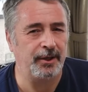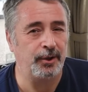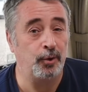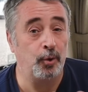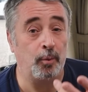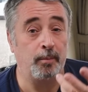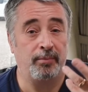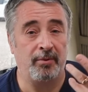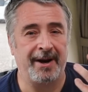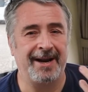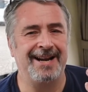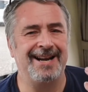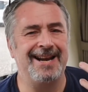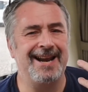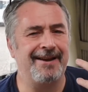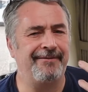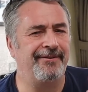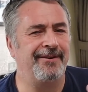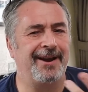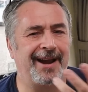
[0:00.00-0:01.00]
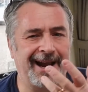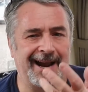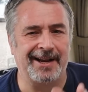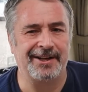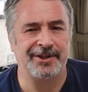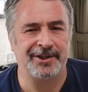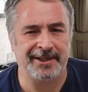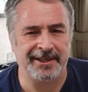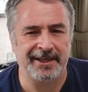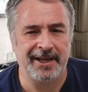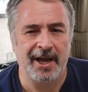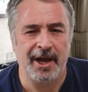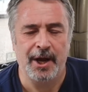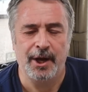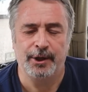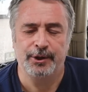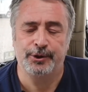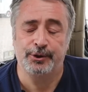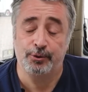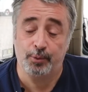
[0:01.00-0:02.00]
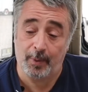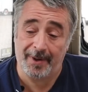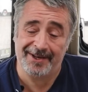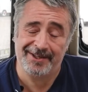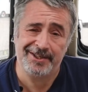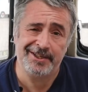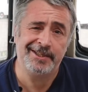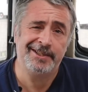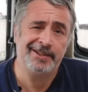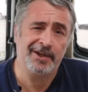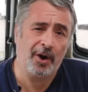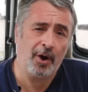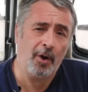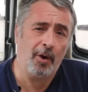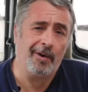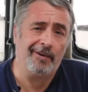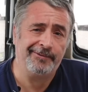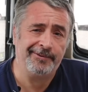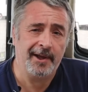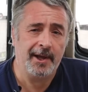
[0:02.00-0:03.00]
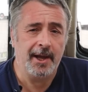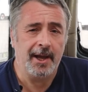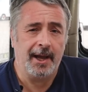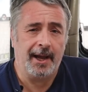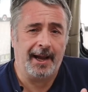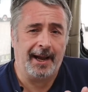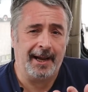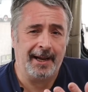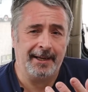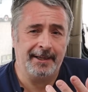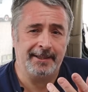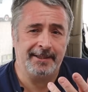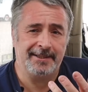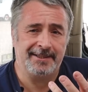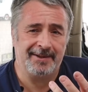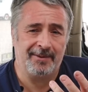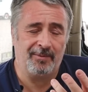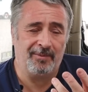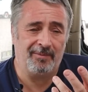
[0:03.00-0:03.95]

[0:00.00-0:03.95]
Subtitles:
your brain never actually switches off. And